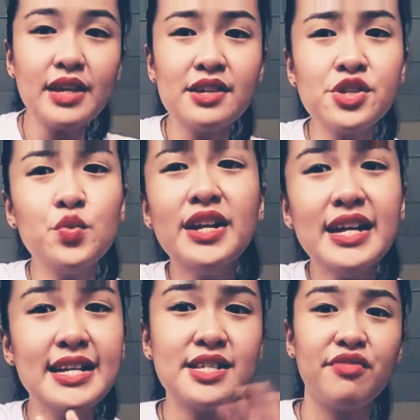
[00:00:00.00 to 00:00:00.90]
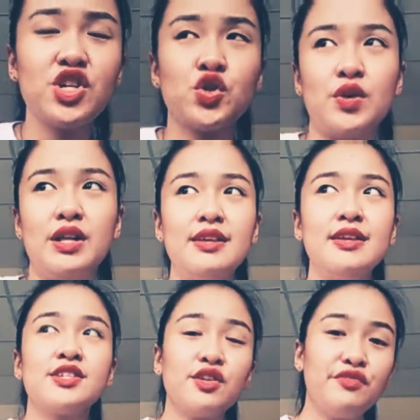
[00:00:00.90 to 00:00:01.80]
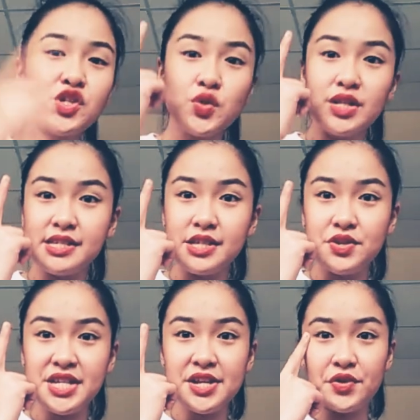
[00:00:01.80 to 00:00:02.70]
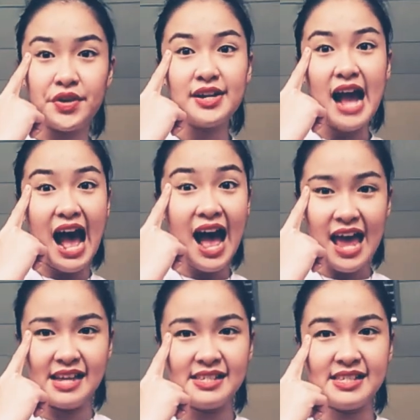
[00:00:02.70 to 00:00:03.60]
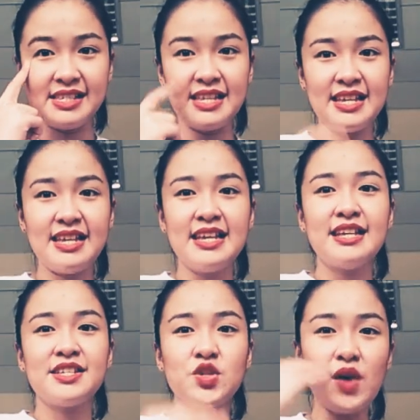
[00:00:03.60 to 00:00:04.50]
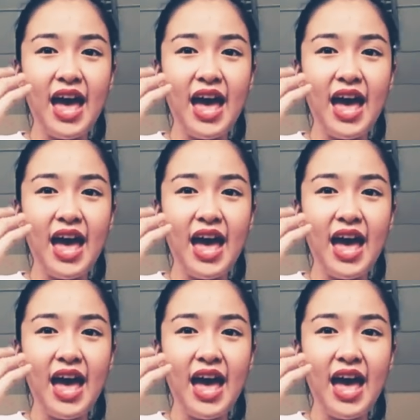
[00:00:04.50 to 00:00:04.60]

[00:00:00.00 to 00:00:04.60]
So what is visual? So visual is using your eyes. So